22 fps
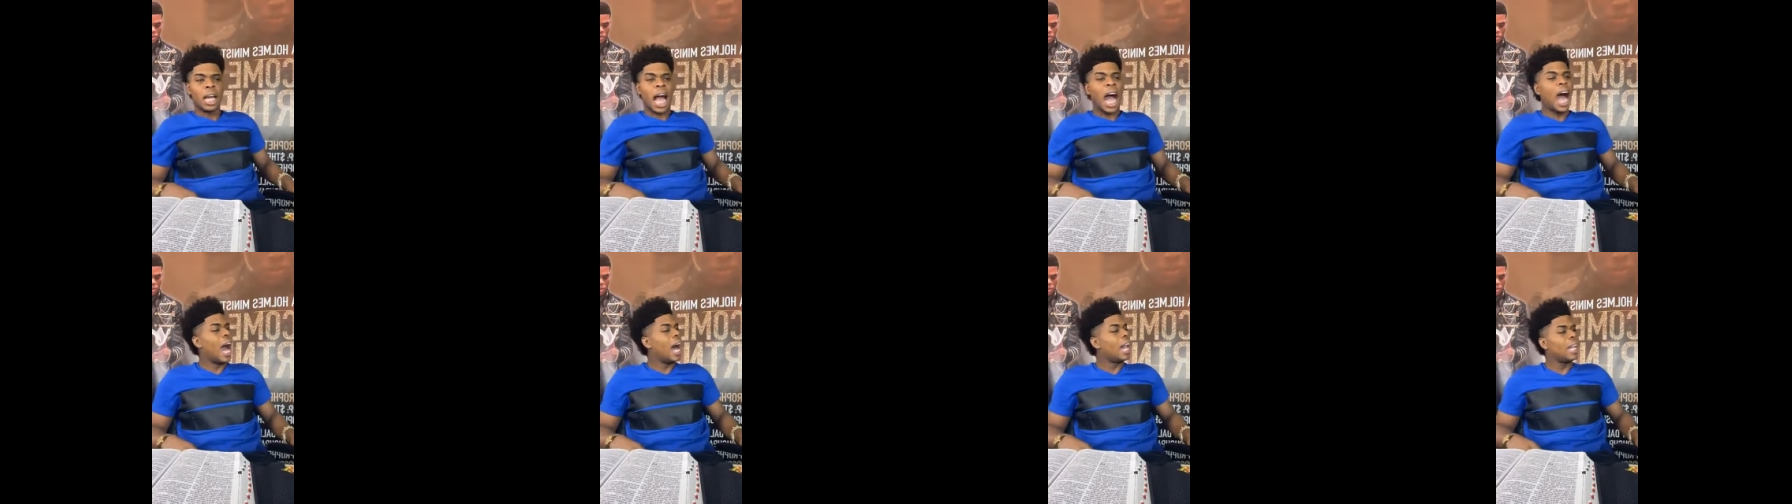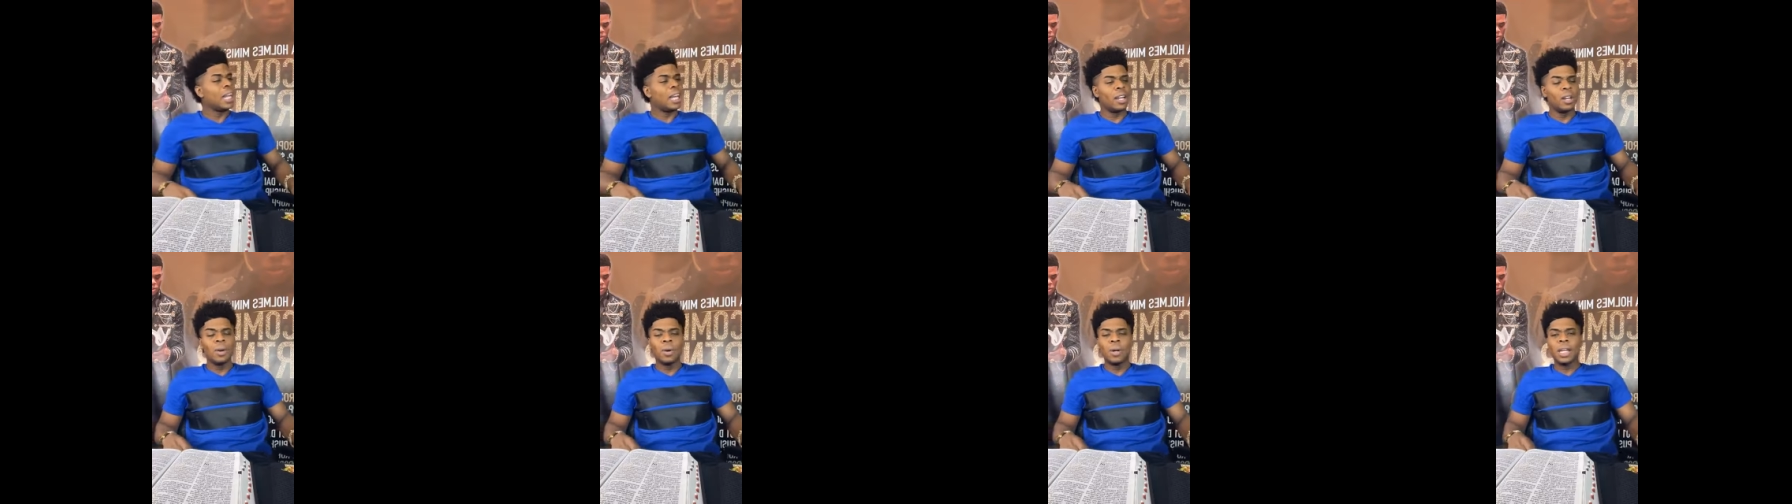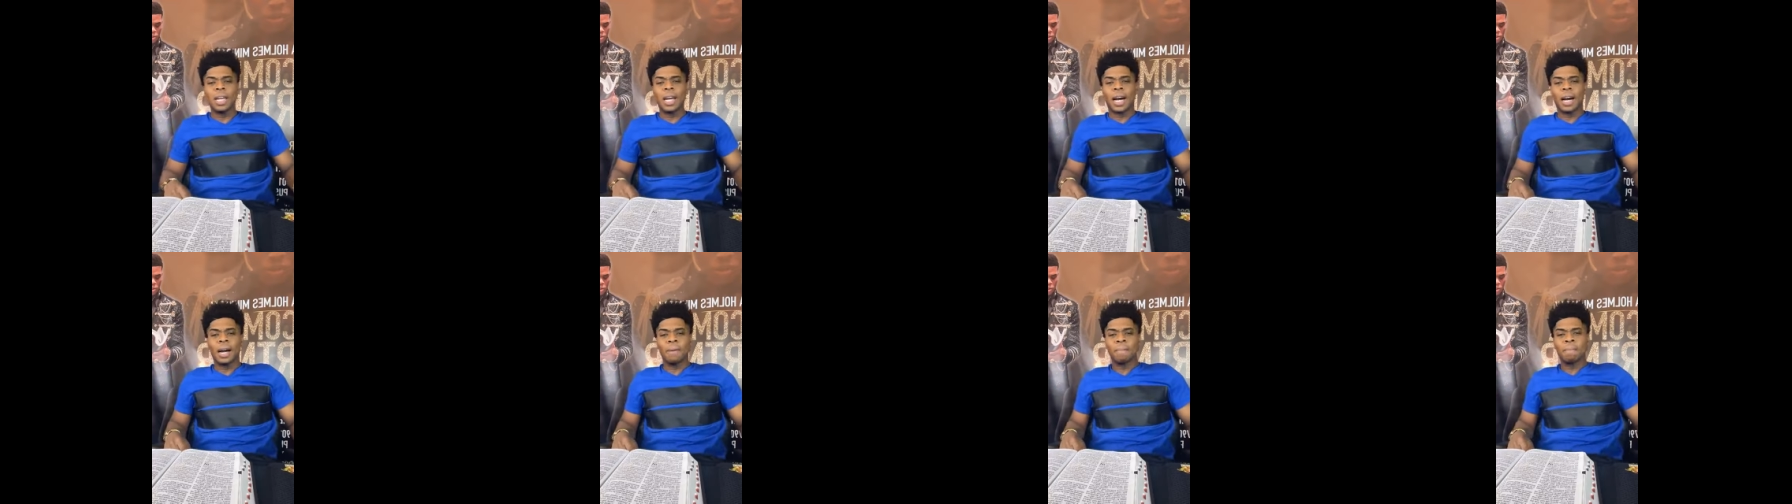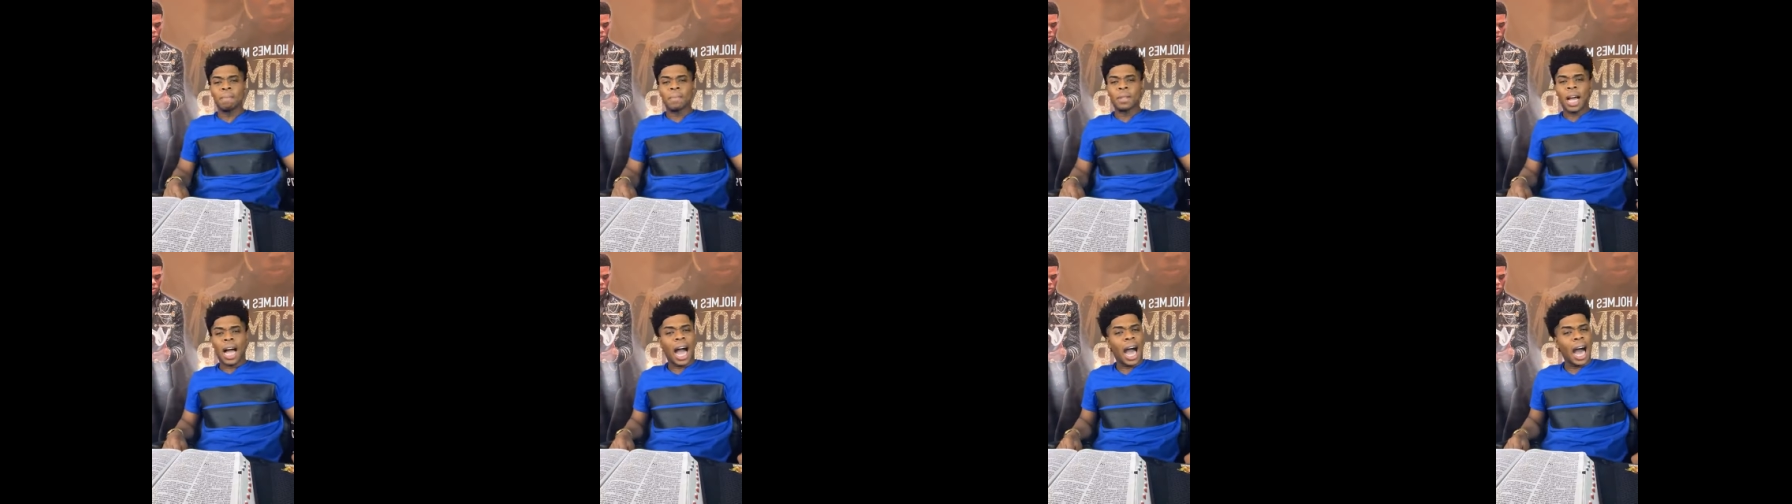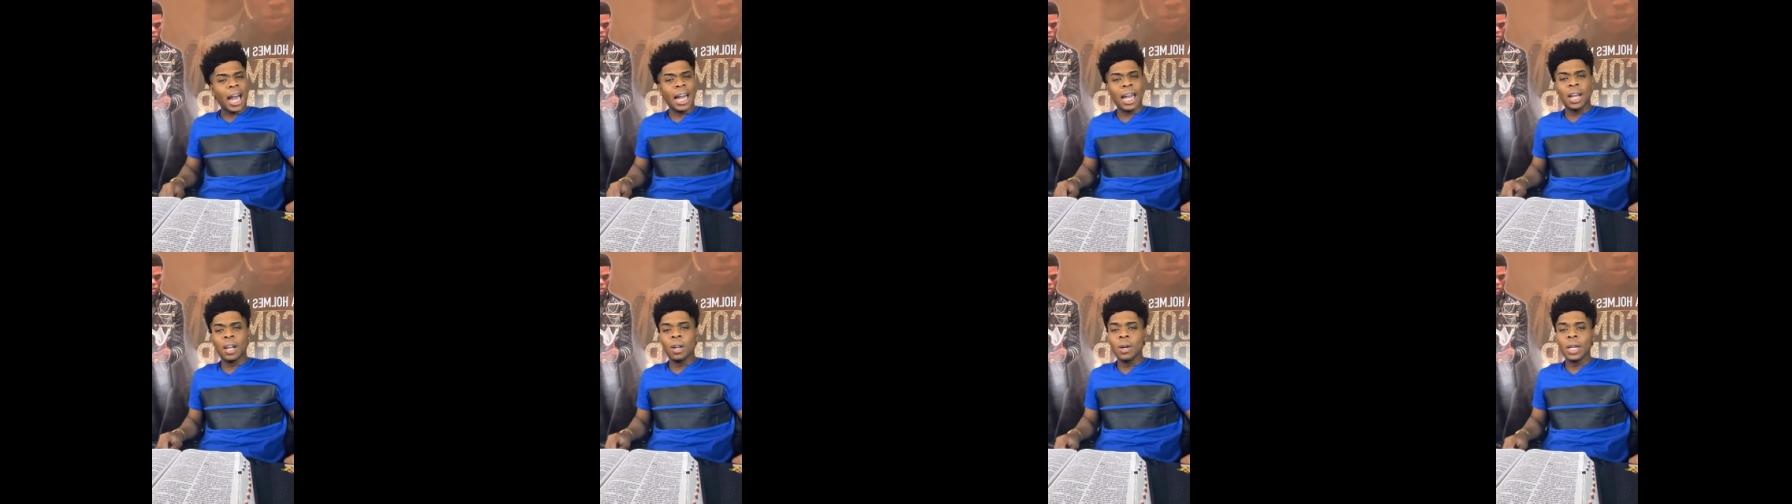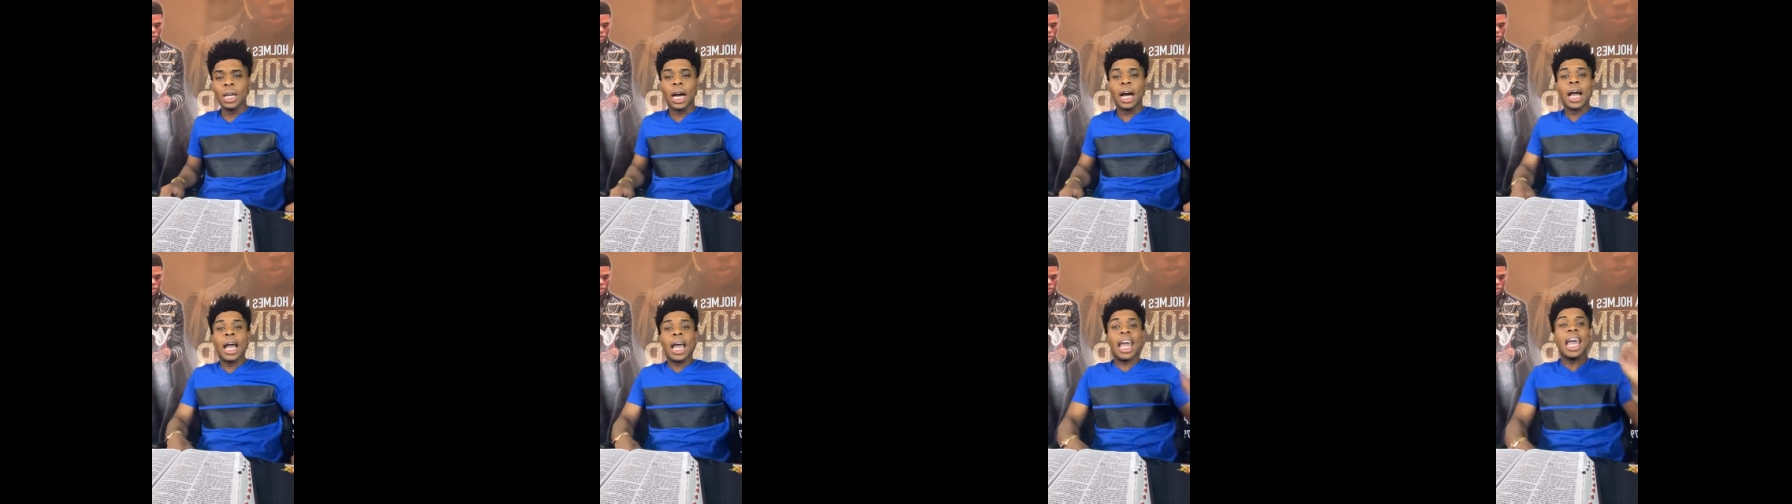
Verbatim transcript: Hallelujah Hallelujah.